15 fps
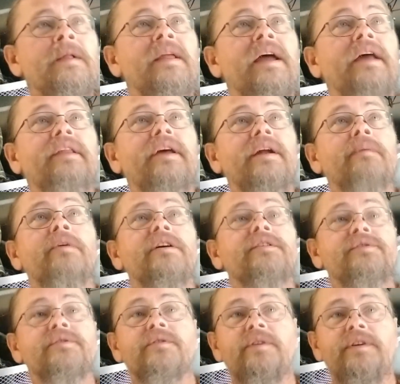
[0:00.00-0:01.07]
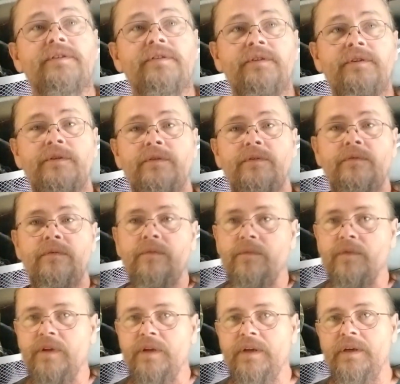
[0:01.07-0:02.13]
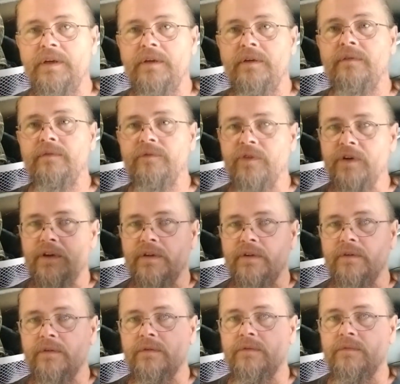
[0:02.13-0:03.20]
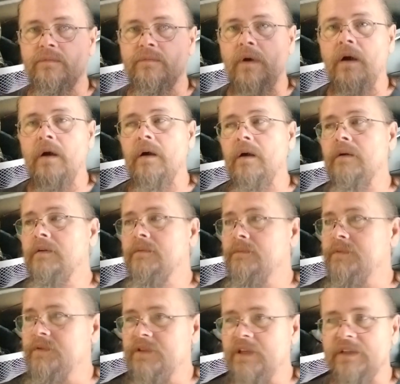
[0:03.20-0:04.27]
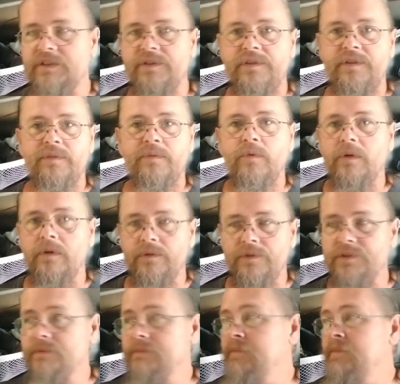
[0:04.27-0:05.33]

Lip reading: And then I'm also going to do the vertical sections of the walls.